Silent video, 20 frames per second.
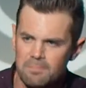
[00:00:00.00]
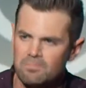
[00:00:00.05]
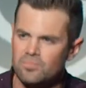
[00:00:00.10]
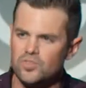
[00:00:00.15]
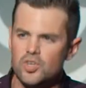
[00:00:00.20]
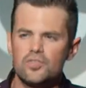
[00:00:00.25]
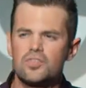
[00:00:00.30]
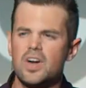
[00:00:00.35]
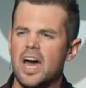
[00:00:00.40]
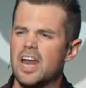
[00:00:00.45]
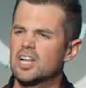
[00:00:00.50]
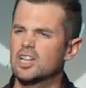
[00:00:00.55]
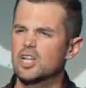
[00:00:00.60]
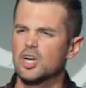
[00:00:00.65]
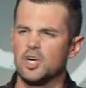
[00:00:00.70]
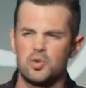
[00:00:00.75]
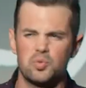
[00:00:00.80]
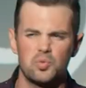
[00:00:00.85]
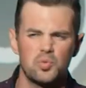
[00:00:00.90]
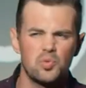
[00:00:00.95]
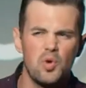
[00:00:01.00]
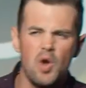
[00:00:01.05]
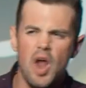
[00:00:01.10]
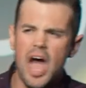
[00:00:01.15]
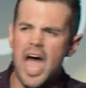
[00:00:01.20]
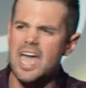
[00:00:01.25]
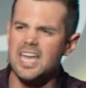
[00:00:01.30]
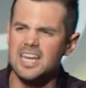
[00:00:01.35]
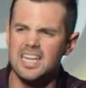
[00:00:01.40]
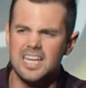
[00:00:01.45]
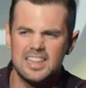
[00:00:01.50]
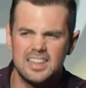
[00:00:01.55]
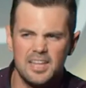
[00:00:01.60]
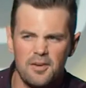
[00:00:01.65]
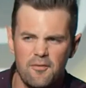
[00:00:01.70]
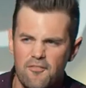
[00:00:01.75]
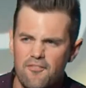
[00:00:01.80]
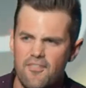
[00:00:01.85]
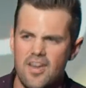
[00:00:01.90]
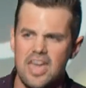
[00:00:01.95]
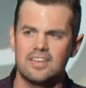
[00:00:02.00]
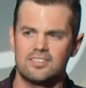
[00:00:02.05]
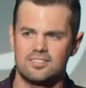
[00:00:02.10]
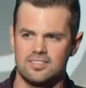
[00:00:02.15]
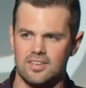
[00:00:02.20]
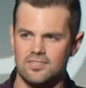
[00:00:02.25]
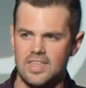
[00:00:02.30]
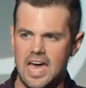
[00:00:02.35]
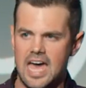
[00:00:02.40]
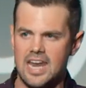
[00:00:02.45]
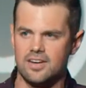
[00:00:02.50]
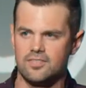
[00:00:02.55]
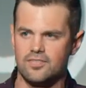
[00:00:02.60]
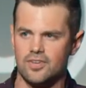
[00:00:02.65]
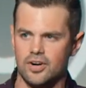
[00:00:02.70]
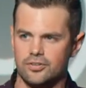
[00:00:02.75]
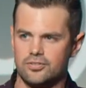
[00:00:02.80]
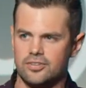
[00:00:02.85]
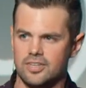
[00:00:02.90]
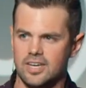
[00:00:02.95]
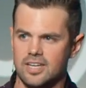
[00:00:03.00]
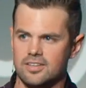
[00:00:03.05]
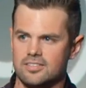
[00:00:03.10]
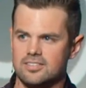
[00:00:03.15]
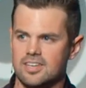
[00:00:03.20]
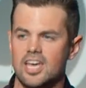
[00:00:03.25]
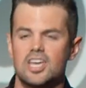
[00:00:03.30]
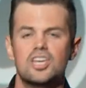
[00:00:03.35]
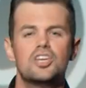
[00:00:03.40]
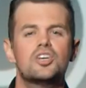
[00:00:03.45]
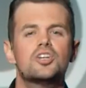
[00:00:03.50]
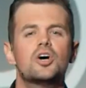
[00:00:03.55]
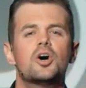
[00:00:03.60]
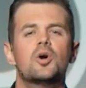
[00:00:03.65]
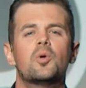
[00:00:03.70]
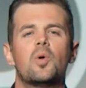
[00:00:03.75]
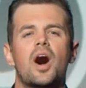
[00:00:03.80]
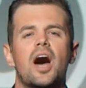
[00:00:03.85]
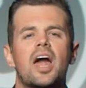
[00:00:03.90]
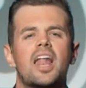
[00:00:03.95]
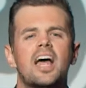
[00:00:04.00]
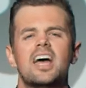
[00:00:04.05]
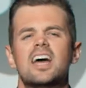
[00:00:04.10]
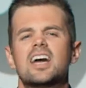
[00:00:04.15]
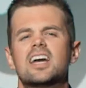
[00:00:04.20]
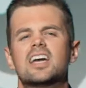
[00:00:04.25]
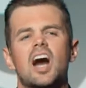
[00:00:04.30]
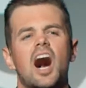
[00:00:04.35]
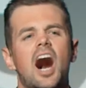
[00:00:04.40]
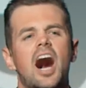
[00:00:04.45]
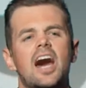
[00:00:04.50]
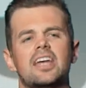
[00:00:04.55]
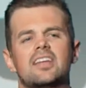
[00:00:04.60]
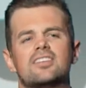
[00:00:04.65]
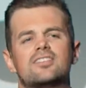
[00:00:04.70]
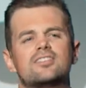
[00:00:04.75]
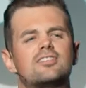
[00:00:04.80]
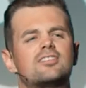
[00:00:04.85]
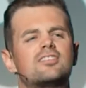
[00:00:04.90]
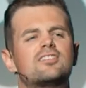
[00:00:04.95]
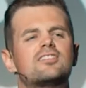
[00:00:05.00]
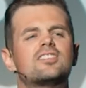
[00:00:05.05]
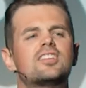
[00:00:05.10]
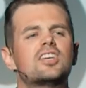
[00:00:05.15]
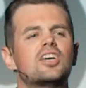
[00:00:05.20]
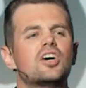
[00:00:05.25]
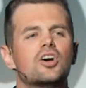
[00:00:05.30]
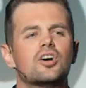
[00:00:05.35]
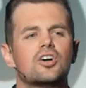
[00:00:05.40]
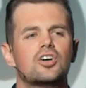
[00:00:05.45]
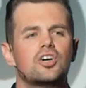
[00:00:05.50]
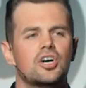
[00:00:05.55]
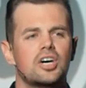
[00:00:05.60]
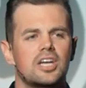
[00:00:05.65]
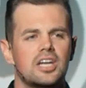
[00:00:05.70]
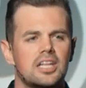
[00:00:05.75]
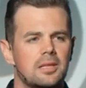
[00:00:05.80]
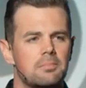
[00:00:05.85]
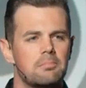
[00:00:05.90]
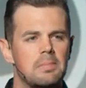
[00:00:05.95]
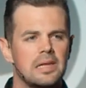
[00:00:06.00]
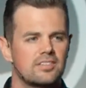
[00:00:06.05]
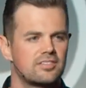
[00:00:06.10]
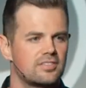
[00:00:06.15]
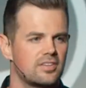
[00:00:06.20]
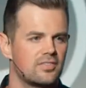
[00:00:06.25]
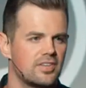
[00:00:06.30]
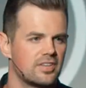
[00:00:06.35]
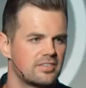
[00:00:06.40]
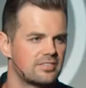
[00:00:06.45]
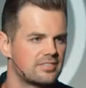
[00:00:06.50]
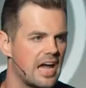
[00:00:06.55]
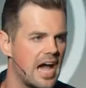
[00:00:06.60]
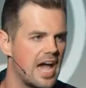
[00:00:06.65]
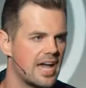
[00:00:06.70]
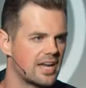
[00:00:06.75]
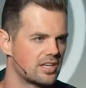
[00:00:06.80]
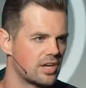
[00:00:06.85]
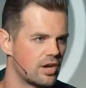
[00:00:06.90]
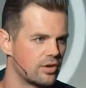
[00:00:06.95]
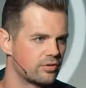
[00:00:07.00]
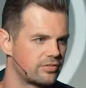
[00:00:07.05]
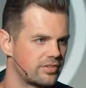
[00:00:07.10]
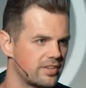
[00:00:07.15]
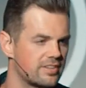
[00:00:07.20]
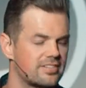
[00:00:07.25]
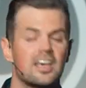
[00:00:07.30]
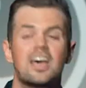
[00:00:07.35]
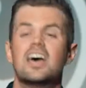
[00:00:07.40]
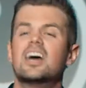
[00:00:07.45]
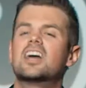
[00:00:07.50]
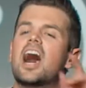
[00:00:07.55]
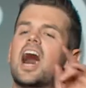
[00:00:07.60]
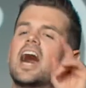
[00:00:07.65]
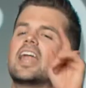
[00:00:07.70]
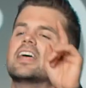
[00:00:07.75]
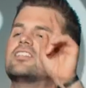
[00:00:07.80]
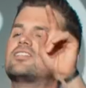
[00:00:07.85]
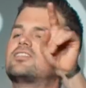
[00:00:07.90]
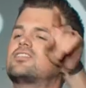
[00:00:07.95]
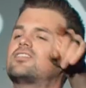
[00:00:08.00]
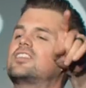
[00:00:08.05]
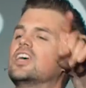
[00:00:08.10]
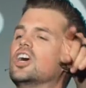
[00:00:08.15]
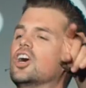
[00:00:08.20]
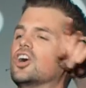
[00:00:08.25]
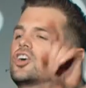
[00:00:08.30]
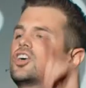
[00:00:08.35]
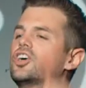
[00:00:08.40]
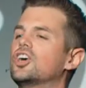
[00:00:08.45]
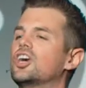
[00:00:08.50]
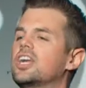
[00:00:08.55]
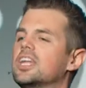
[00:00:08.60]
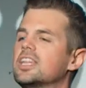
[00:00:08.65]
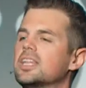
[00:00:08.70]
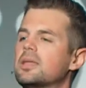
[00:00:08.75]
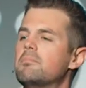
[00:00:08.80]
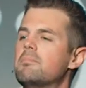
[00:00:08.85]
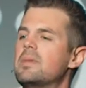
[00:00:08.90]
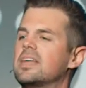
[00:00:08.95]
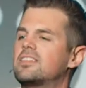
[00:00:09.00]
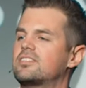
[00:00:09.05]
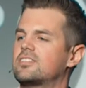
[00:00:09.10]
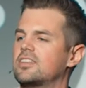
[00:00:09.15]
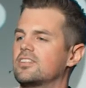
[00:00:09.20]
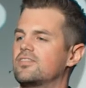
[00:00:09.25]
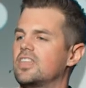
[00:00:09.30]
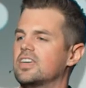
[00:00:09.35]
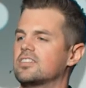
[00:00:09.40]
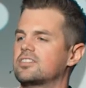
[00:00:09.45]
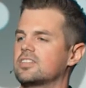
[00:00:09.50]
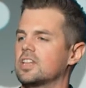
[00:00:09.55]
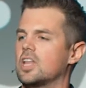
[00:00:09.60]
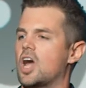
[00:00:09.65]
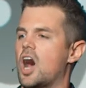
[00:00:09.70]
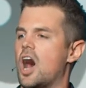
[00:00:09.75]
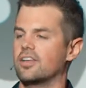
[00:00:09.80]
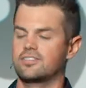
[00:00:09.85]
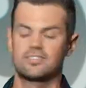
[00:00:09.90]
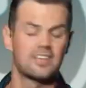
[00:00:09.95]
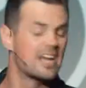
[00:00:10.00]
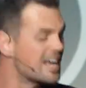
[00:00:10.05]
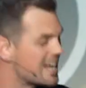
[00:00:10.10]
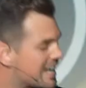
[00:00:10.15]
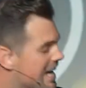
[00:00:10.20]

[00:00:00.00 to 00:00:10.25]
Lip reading: You've got to look right in the face of that adversity and say, you know what? God is still good in the midst of this diagnosis. God is still good in the midst of this loss.